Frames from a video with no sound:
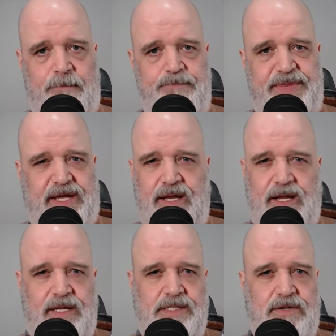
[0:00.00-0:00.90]
the
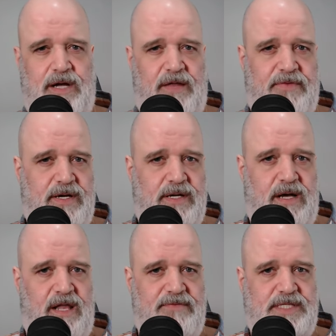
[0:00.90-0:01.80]
Canadians are all of a,
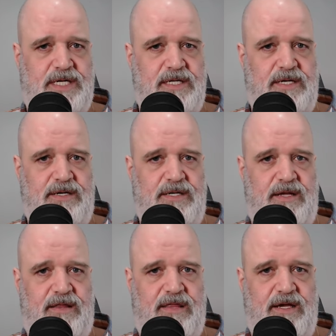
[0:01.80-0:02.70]
all of a sudden going to
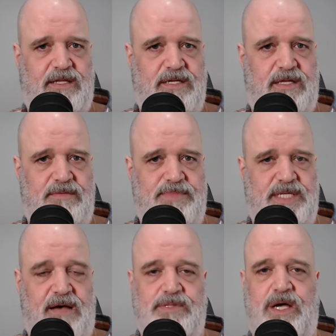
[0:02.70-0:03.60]
think to
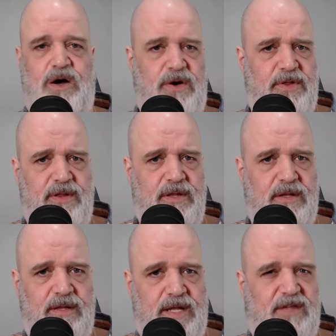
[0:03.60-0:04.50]
themselves, "Oh,
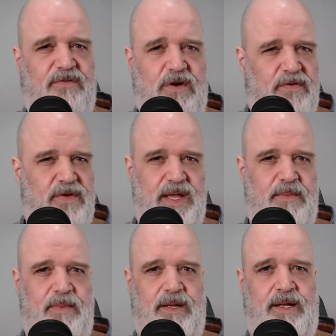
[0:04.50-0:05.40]
let's vote for them."
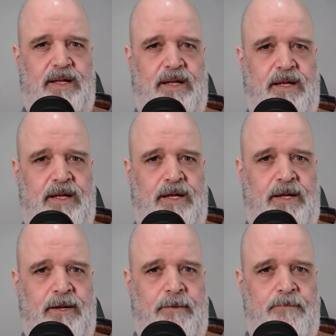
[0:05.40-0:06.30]

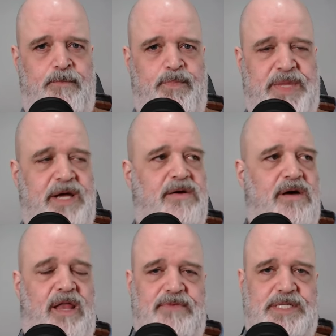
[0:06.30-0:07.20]
That you're
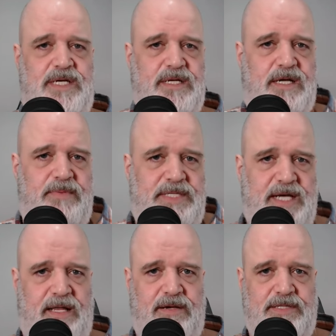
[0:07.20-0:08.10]
all of a sudden going to be
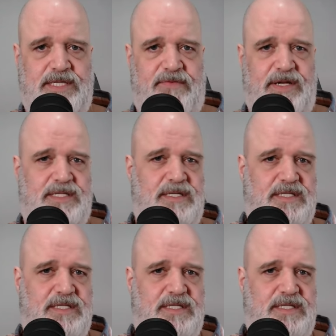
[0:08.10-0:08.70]
telling yourself that it's not